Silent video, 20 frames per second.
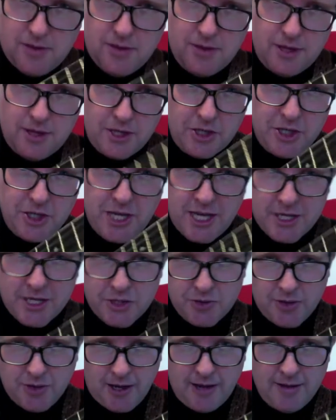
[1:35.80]
G
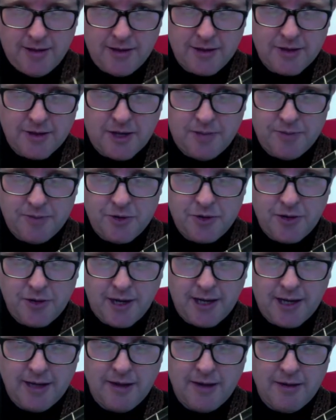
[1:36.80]
string, the top
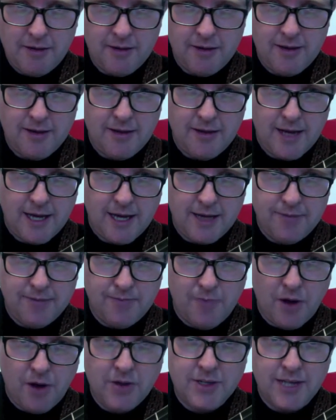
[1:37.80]
string, is
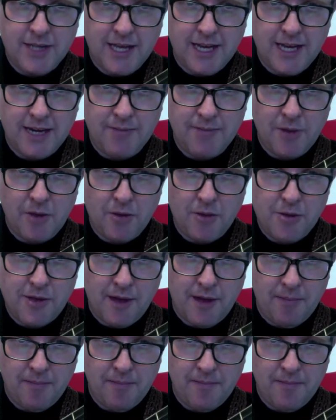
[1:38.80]
mostly going to be your thumb.